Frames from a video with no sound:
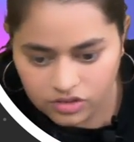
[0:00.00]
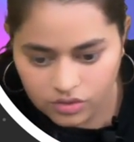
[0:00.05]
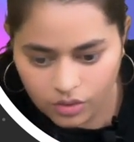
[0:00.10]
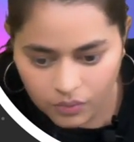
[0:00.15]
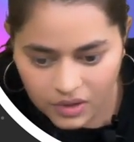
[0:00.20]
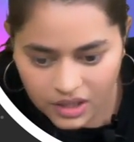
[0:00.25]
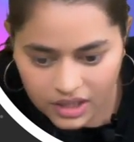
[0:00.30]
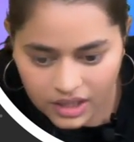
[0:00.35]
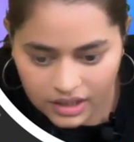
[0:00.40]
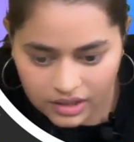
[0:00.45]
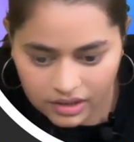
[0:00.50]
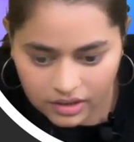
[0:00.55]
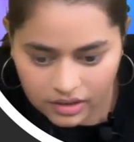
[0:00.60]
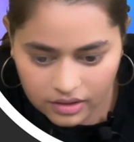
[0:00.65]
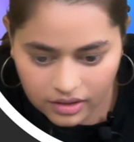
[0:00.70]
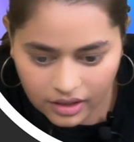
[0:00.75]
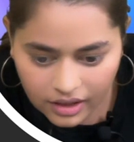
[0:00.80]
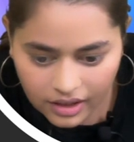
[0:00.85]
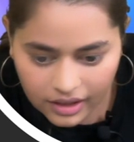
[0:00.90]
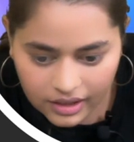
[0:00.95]
So we
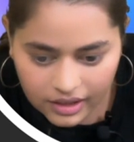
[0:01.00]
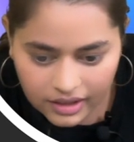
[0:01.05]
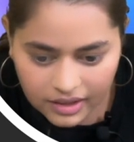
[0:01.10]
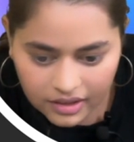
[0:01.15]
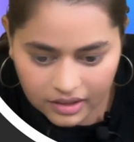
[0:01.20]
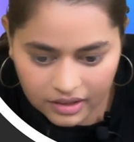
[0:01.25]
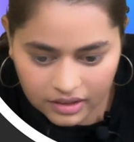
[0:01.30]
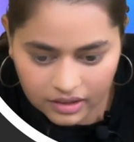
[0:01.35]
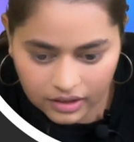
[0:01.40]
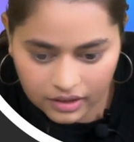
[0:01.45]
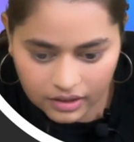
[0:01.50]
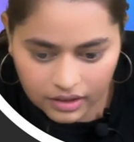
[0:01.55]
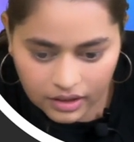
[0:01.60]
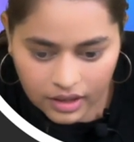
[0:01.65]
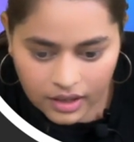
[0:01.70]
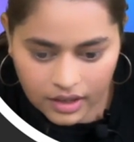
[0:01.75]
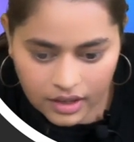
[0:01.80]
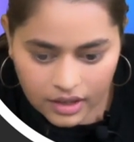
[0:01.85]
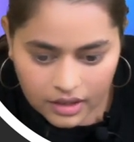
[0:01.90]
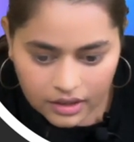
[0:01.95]
can directly
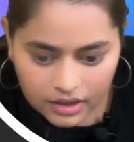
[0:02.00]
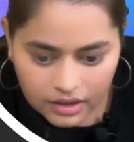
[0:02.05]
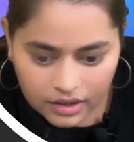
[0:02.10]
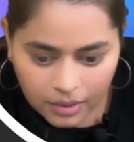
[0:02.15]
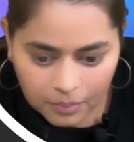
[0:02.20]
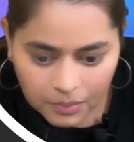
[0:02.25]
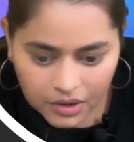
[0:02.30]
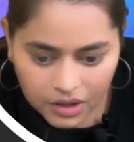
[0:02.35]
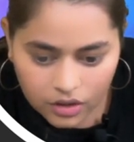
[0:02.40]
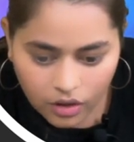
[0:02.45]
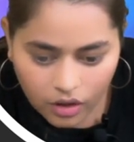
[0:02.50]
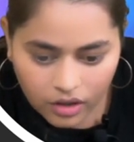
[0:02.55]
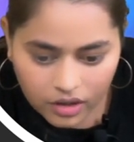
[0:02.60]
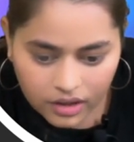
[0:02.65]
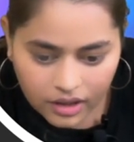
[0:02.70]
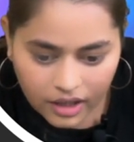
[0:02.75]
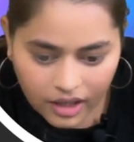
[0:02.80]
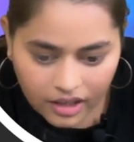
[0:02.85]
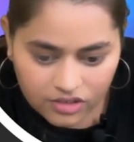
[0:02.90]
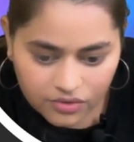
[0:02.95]
return
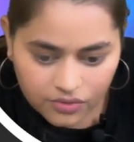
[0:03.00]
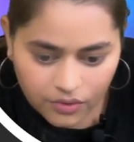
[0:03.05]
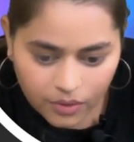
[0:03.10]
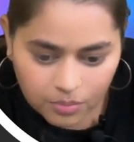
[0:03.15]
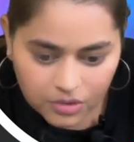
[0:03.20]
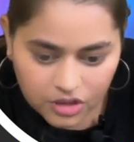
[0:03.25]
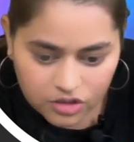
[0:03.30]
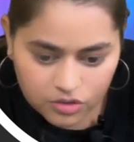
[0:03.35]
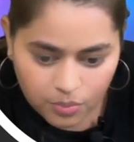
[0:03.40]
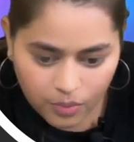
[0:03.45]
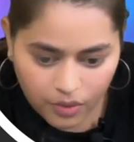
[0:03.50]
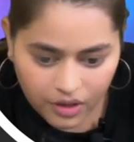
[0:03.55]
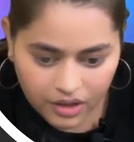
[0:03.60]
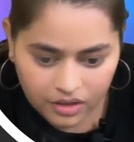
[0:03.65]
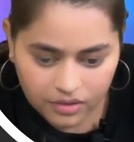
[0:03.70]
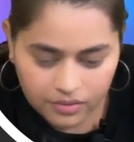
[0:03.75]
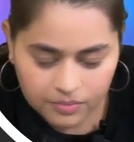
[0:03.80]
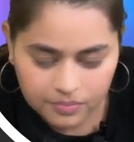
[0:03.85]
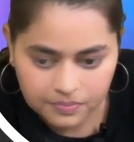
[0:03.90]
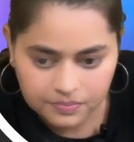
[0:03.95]
dummy.next from this point,